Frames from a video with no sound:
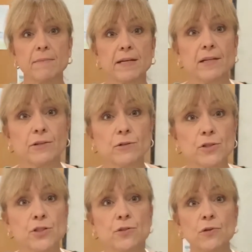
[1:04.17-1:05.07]
at a local
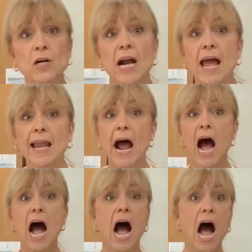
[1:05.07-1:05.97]
store, and
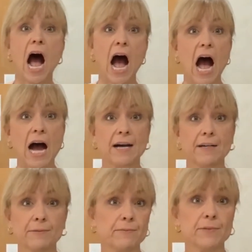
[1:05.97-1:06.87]

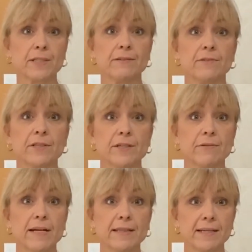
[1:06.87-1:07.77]
I was converted
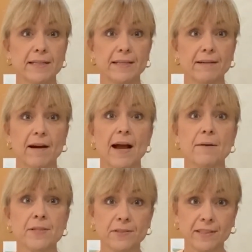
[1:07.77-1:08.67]
right then and there. I
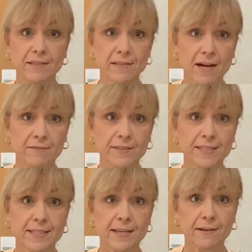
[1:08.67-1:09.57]
absolutely love the
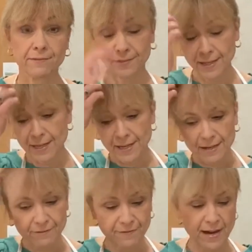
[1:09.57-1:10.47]
stuff.
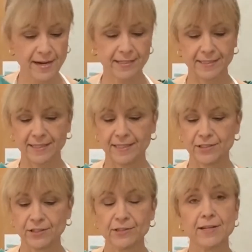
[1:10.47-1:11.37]
In fact, it
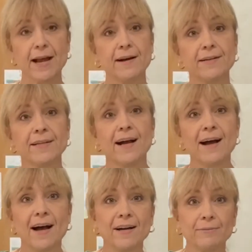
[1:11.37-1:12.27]
turned out
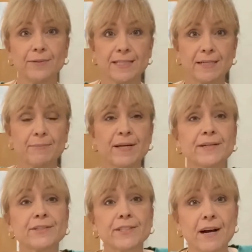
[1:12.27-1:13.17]
I was at a
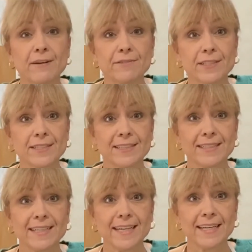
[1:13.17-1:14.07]
Pinners conference in
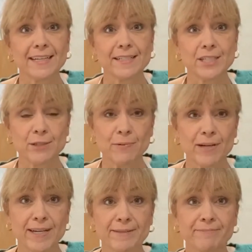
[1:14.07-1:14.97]
Atlanta this
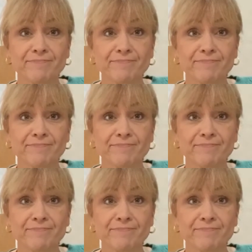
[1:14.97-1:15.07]
spring.